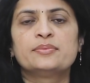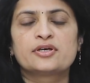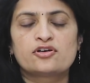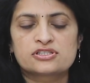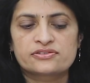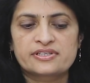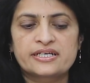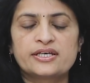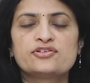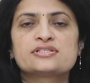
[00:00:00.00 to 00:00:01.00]
Because of the
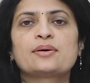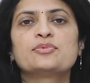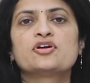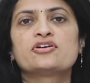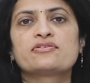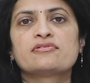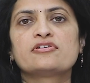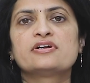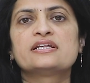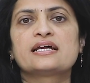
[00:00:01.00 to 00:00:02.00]
reduced amniotic
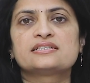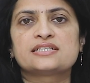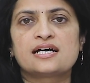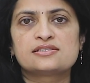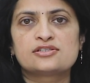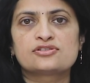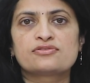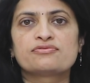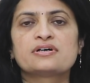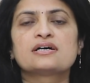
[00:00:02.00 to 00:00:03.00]
fluid, there are chances of